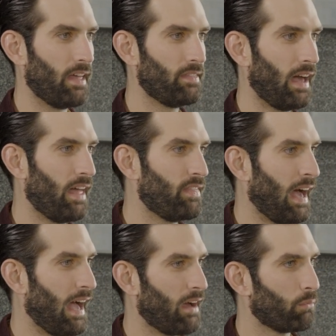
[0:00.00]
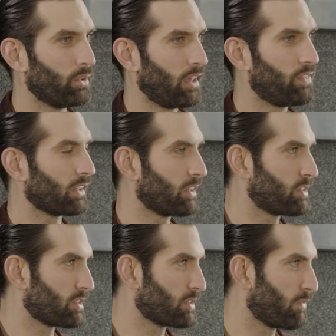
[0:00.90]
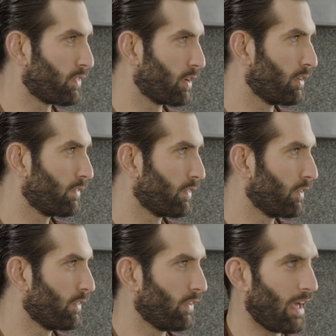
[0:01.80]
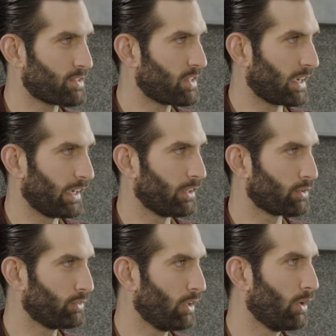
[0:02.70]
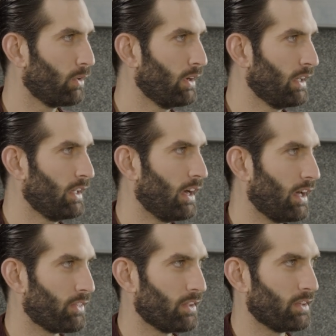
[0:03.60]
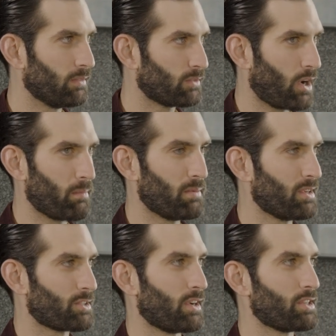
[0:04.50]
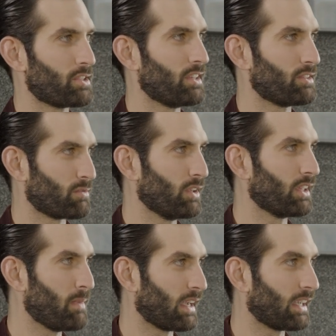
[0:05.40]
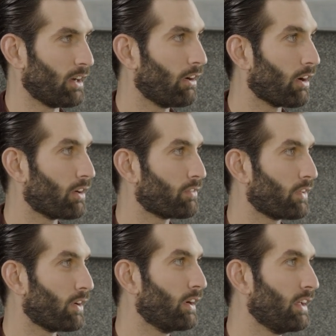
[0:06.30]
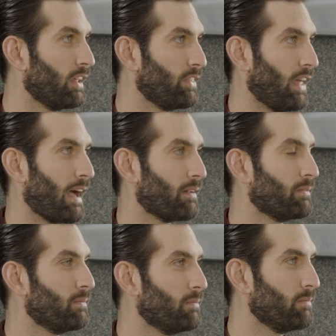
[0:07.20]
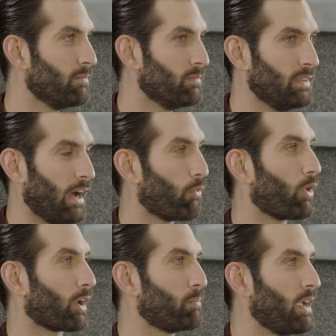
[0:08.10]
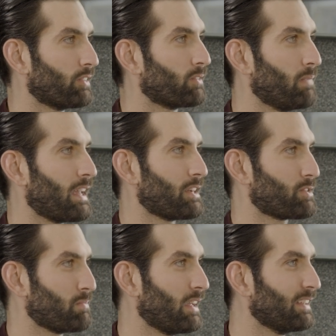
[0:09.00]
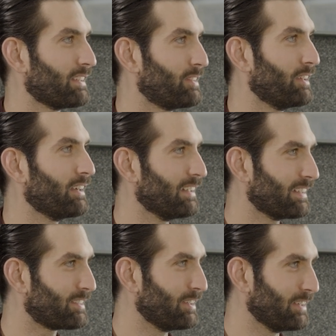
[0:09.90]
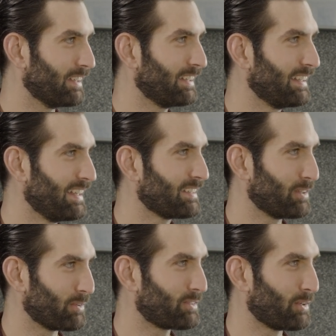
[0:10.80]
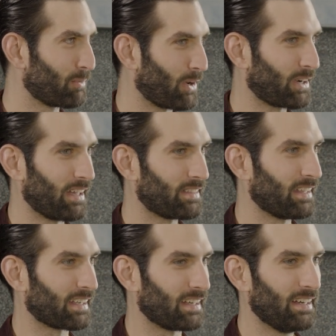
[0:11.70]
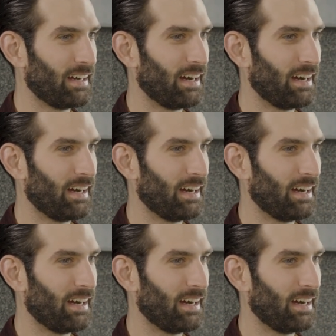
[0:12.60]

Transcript: That was, I think, the system for the last decade or so. The Trump administration is really making it hard for that network-based management to work. I think